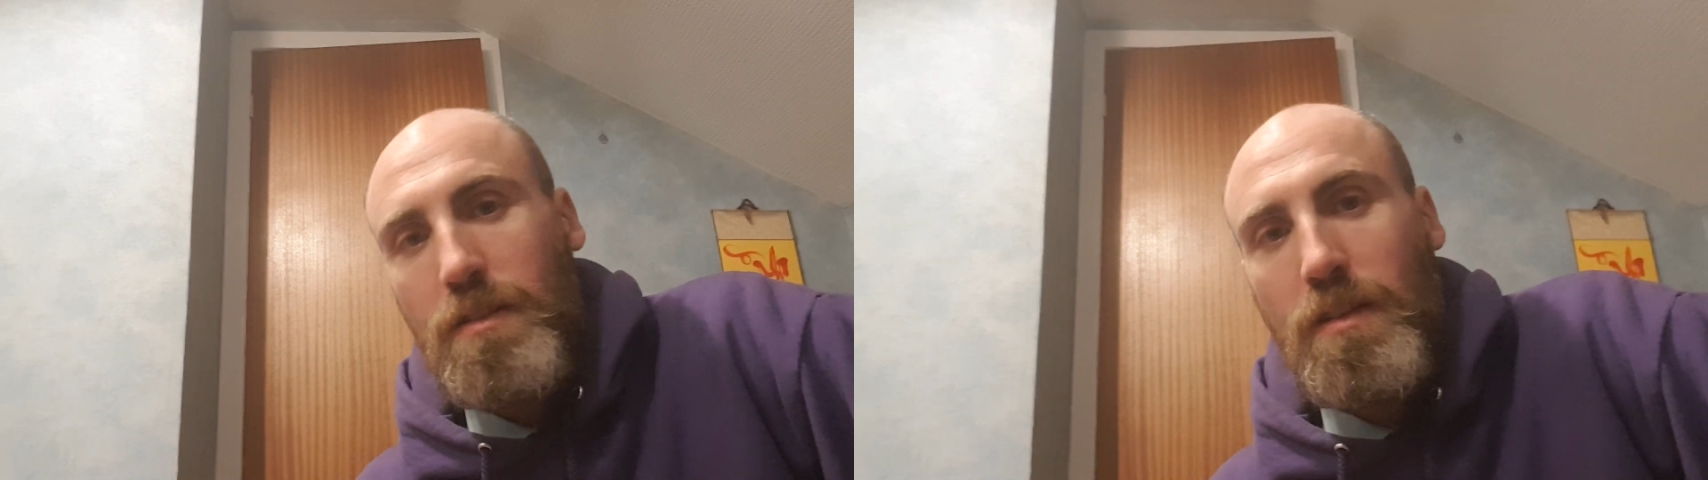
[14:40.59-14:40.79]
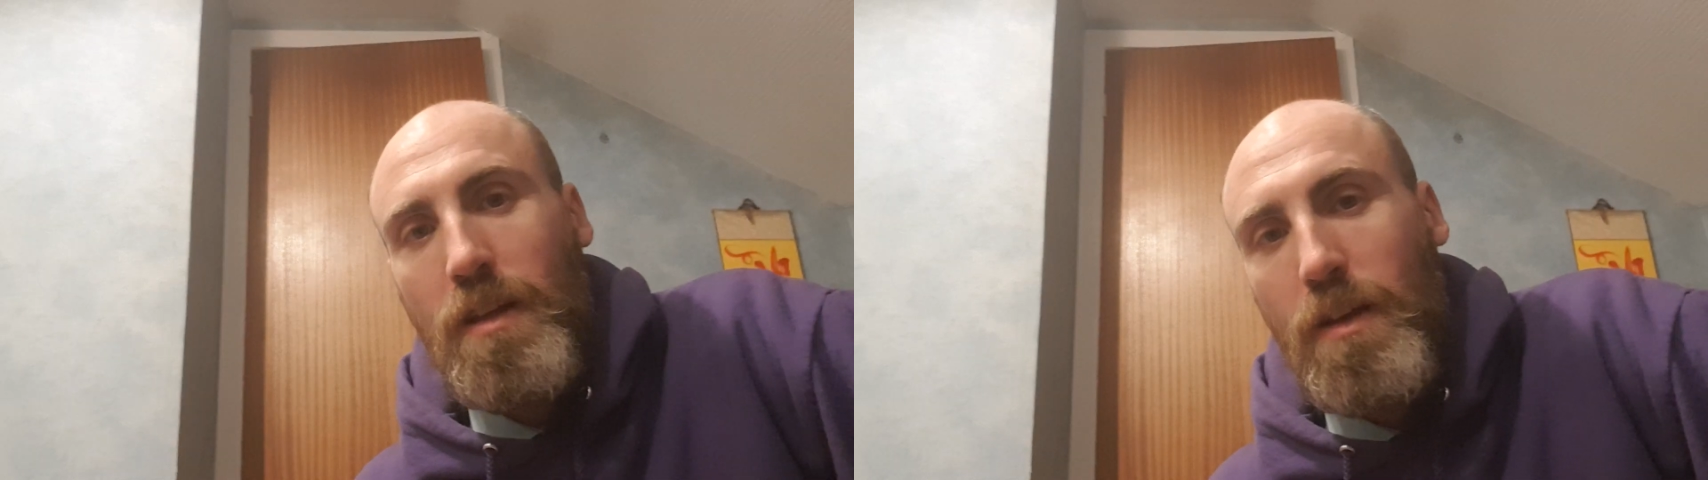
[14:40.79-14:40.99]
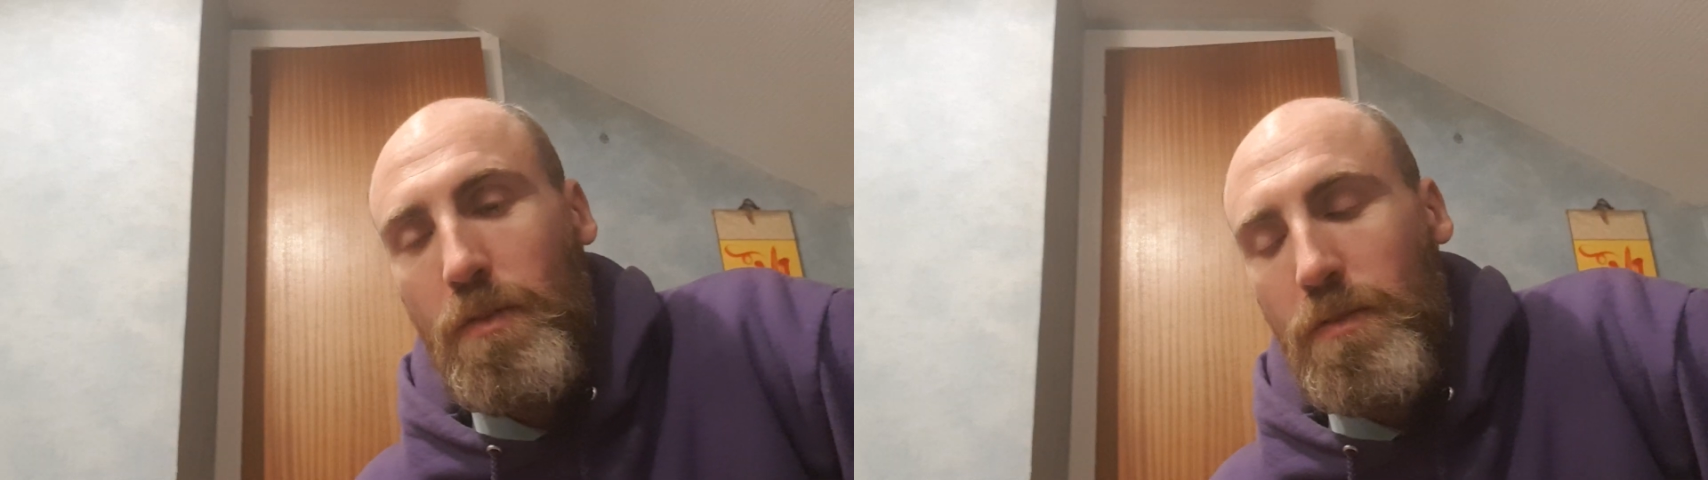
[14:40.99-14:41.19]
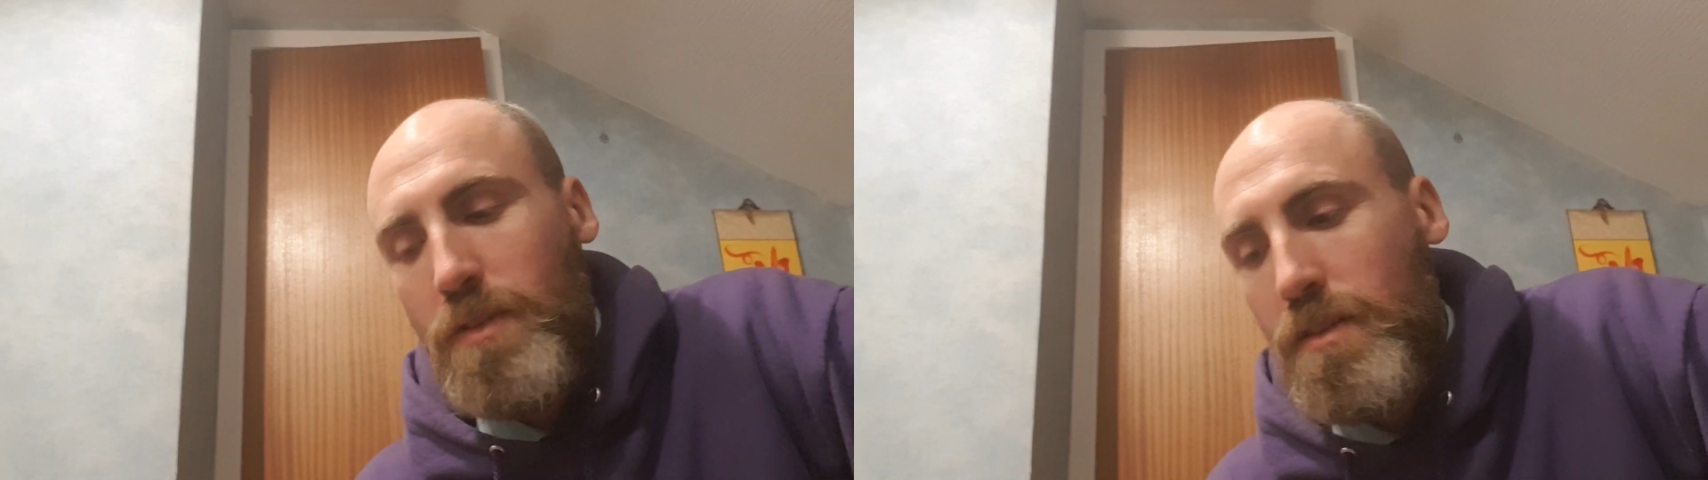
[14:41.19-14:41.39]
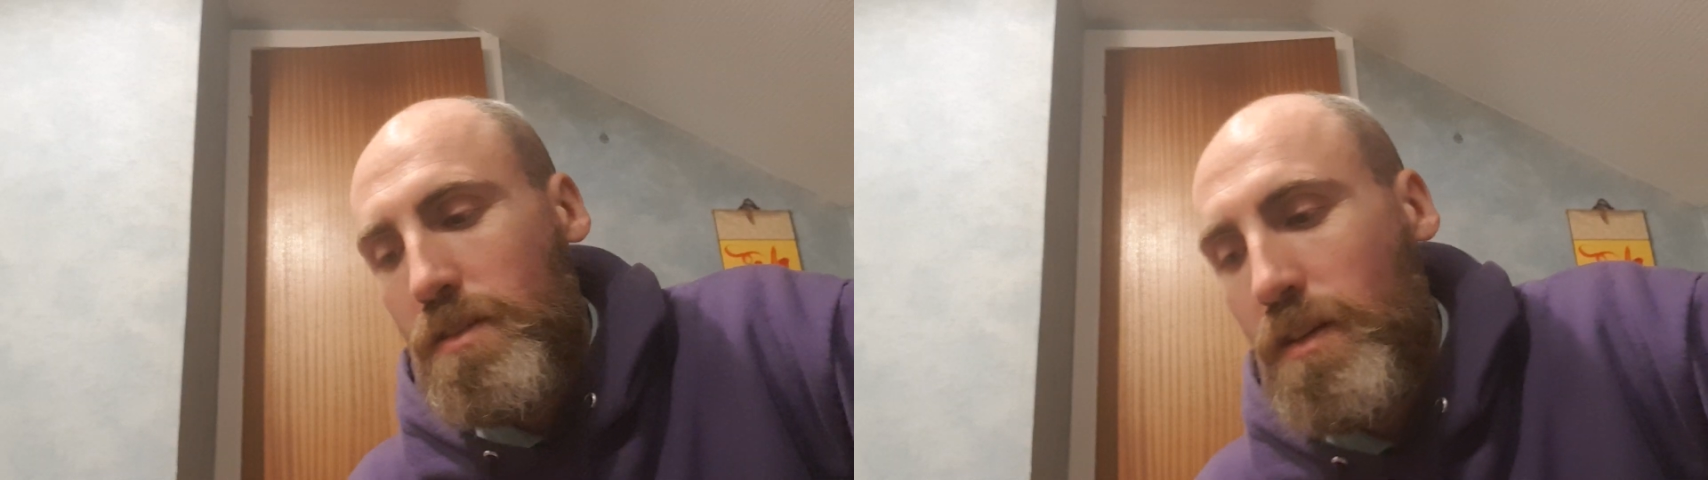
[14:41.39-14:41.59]
like that when I've
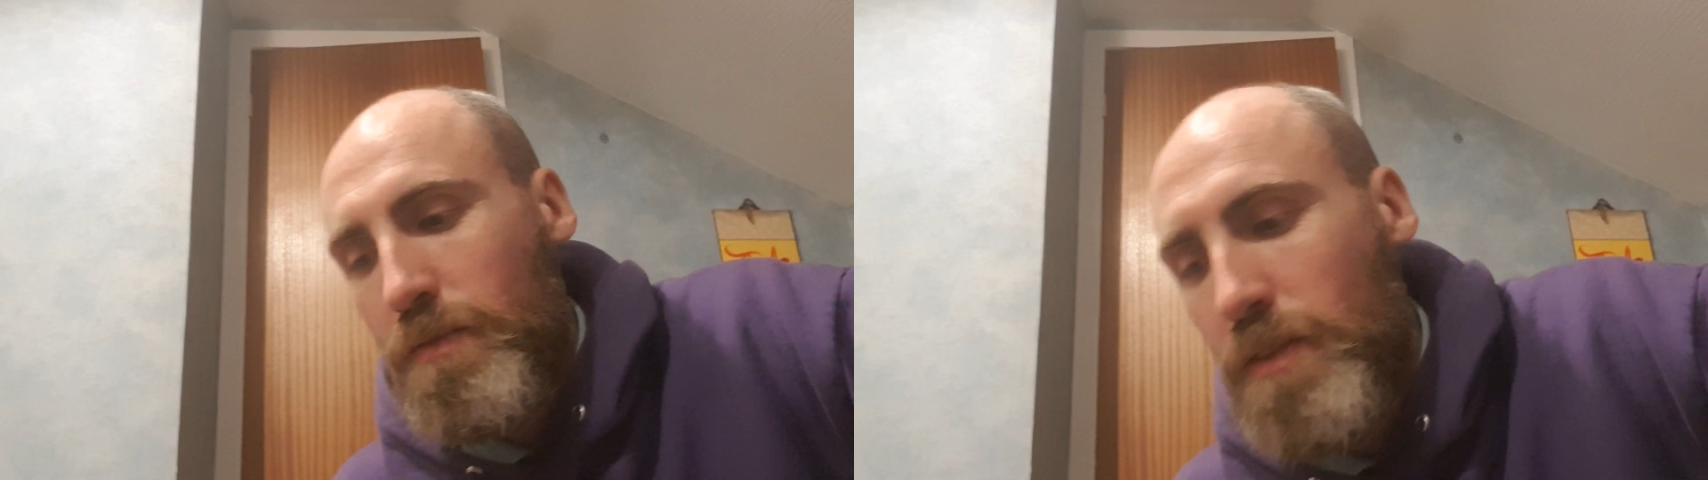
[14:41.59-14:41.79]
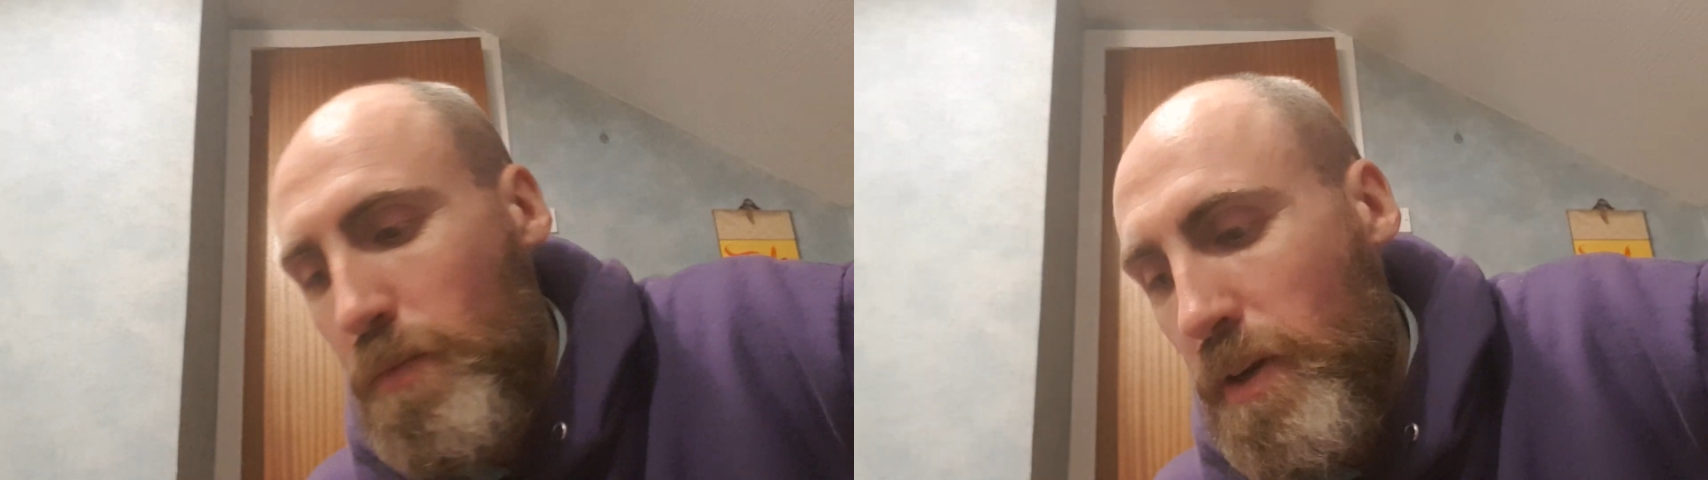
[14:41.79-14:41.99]
done stuff in the